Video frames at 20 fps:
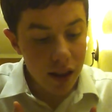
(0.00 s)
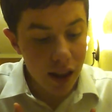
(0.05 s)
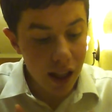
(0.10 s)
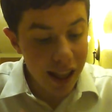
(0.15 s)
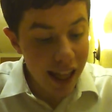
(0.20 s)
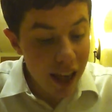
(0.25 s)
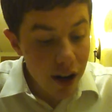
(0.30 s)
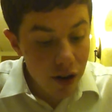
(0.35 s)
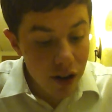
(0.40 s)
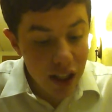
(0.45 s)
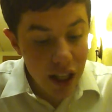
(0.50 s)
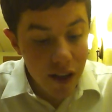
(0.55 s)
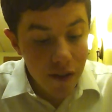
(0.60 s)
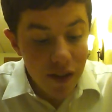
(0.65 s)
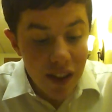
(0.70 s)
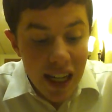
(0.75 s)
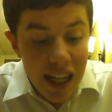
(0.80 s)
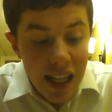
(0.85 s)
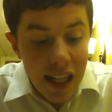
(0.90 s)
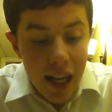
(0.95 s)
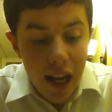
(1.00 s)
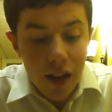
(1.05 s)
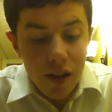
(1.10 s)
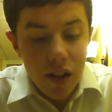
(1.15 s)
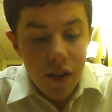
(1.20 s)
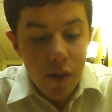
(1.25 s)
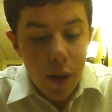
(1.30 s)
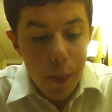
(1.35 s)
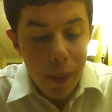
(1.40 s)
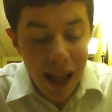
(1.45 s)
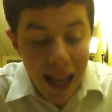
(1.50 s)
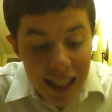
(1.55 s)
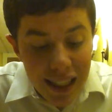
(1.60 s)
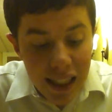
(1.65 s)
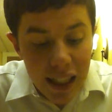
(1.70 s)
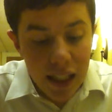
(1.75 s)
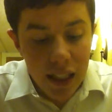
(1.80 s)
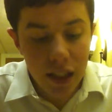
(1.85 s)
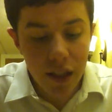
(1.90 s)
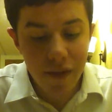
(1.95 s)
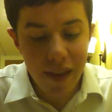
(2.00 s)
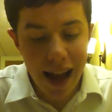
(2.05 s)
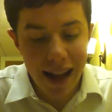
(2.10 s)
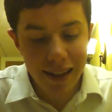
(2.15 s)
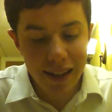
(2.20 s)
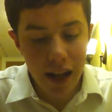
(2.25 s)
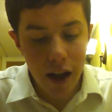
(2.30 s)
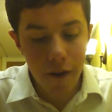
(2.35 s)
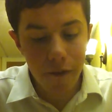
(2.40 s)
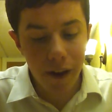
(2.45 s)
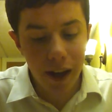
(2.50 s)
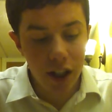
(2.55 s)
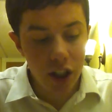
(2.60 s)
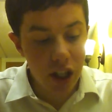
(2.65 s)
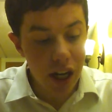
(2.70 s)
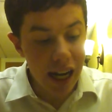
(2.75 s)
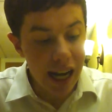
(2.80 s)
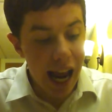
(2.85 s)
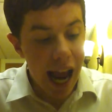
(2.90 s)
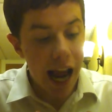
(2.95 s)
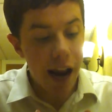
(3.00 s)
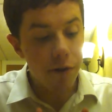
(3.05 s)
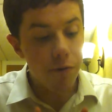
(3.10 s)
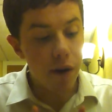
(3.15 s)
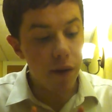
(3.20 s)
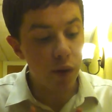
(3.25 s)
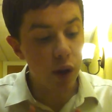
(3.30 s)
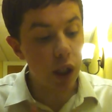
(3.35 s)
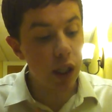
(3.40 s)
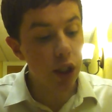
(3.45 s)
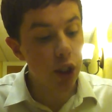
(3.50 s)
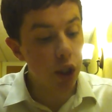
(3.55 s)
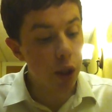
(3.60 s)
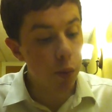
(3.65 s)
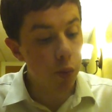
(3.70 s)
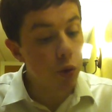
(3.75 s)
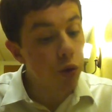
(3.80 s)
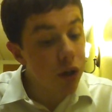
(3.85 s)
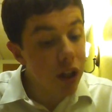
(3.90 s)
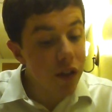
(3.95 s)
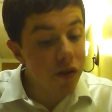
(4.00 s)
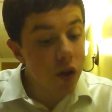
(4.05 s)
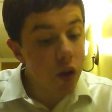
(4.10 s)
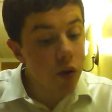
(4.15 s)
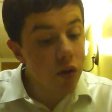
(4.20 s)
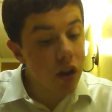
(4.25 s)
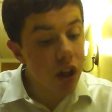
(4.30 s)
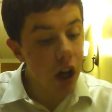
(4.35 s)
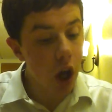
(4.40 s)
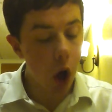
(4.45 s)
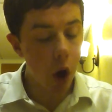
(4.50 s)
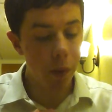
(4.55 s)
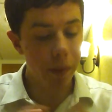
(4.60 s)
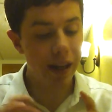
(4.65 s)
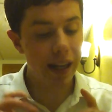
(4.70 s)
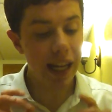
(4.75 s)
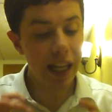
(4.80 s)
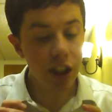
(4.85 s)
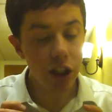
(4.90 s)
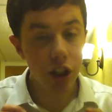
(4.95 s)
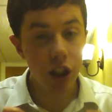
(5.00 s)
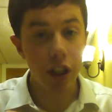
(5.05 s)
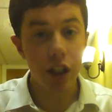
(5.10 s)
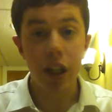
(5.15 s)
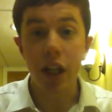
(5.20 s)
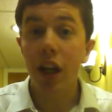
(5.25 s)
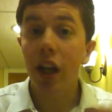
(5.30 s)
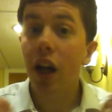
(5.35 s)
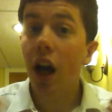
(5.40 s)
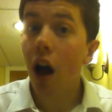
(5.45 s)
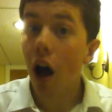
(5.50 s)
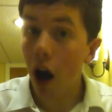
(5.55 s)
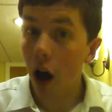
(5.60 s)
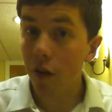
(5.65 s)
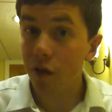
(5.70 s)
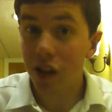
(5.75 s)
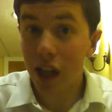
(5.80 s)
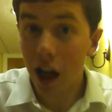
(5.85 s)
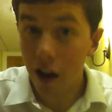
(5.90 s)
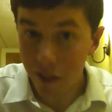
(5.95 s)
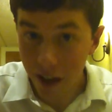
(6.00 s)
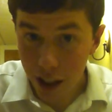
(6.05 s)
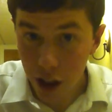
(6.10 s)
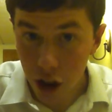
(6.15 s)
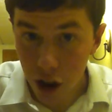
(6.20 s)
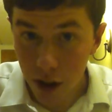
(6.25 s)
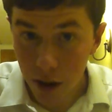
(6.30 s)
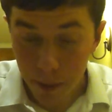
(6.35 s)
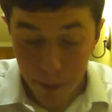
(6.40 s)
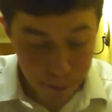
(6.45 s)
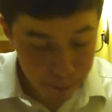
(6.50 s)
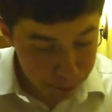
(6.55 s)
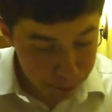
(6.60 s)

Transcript: The letters give details of the blessings of that salvation, and Revelation previews the culmination of salvation.